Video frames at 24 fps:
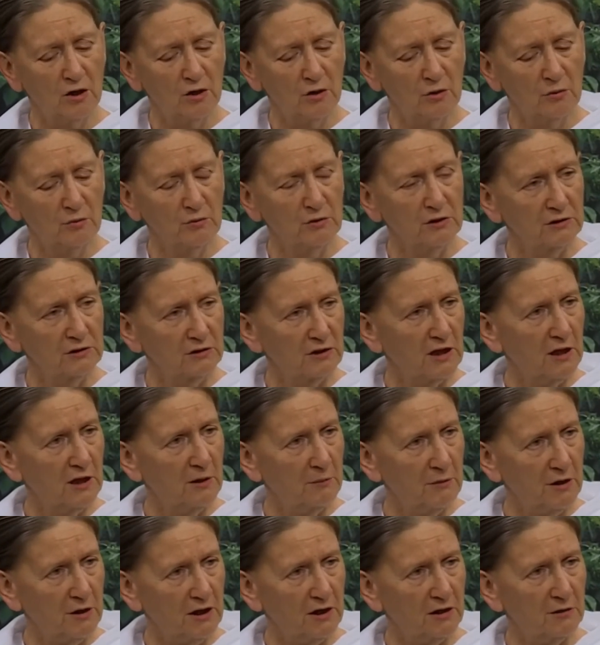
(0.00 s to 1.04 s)
will
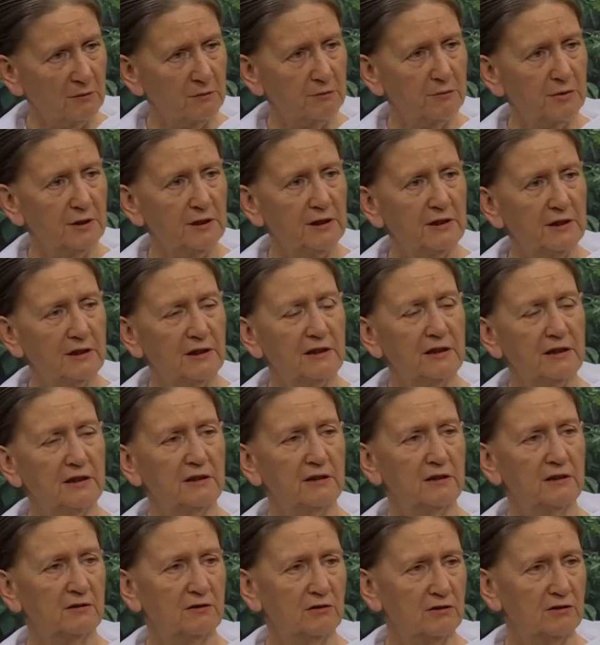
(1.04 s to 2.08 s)
come up
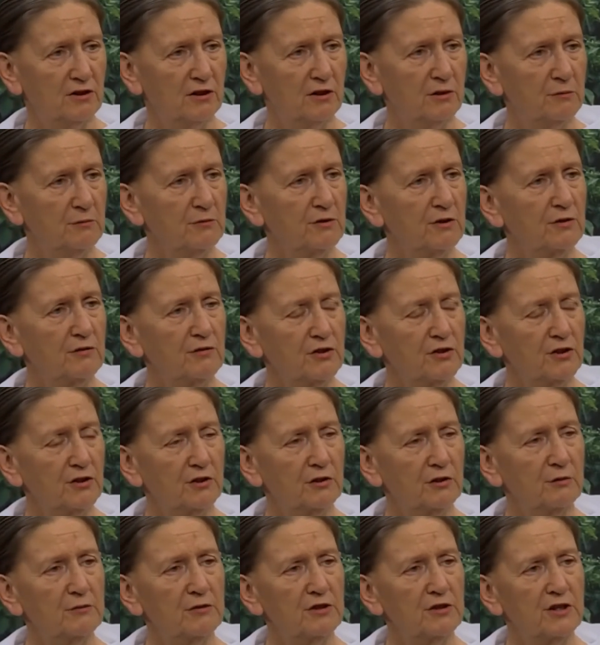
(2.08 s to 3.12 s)
in terms of
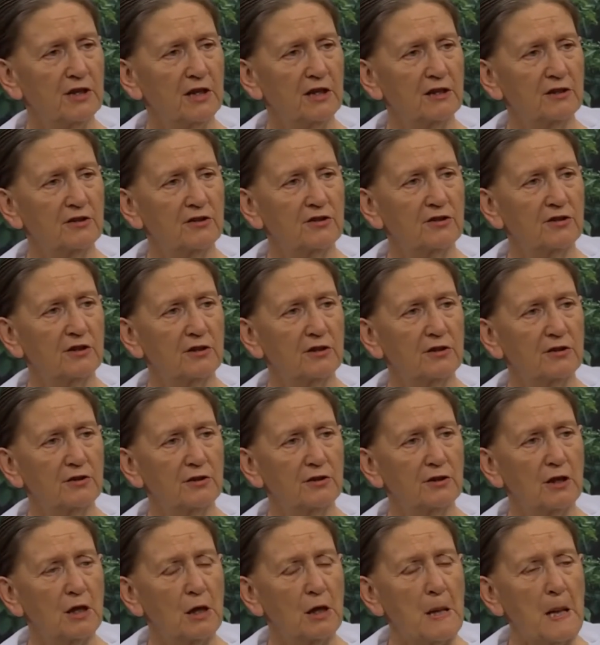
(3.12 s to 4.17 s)
circumstances,